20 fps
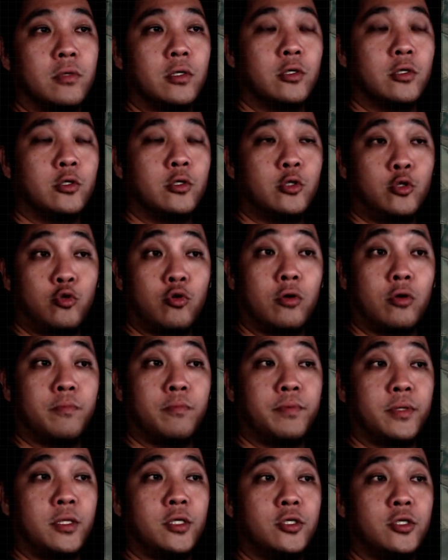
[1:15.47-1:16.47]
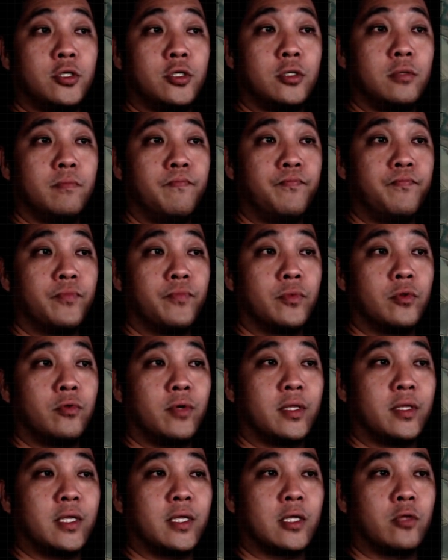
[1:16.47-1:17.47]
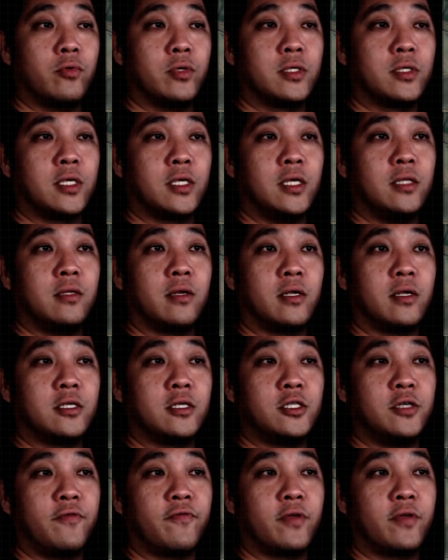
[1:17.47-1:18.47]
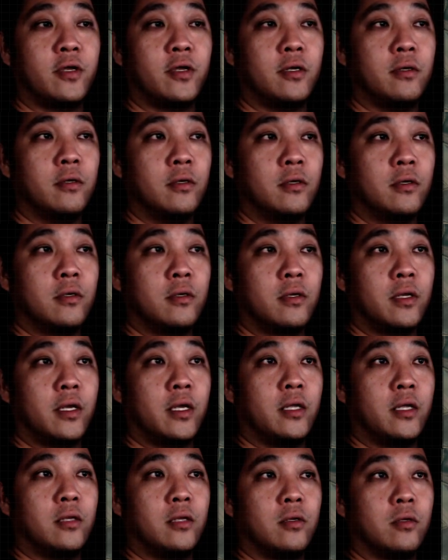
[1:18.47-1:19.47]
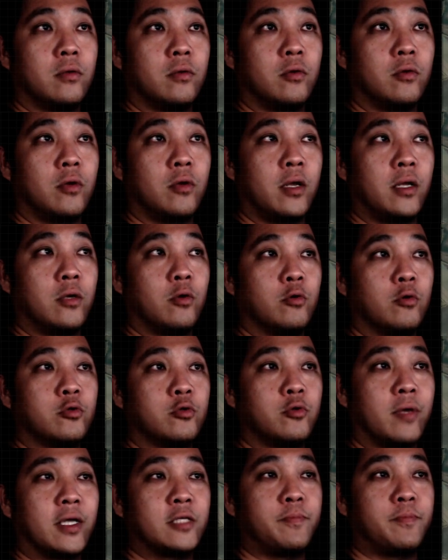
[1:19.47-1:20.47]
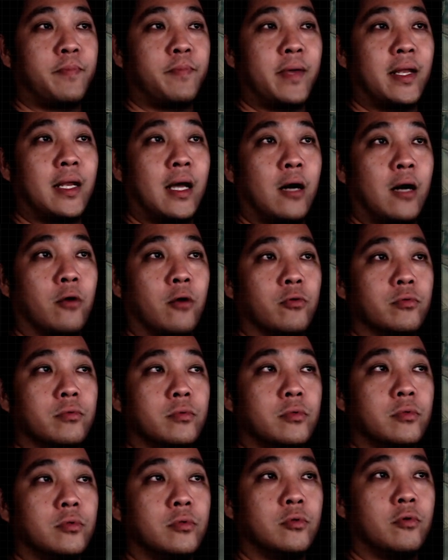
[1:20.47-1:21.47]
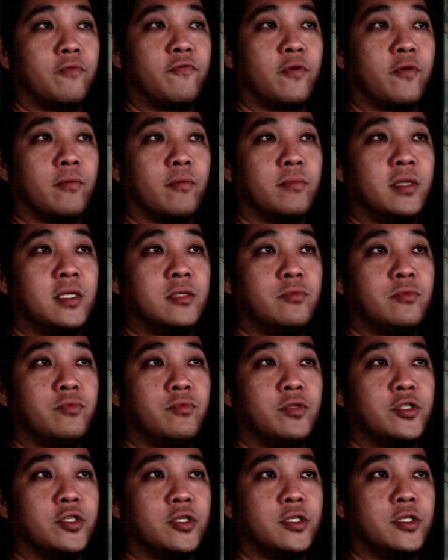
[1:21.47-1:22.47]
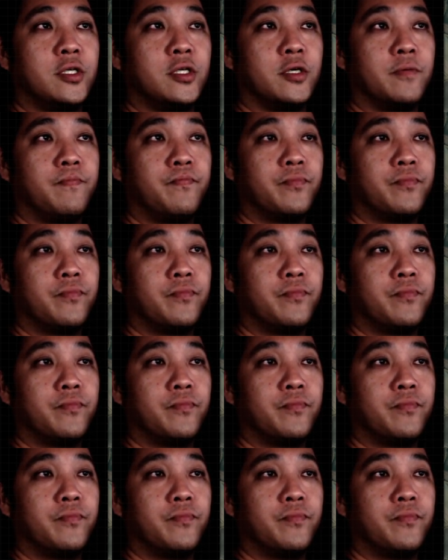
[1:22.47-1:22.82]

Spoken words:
strong position to attack towards Kindrashivka and also expand out, from this region here.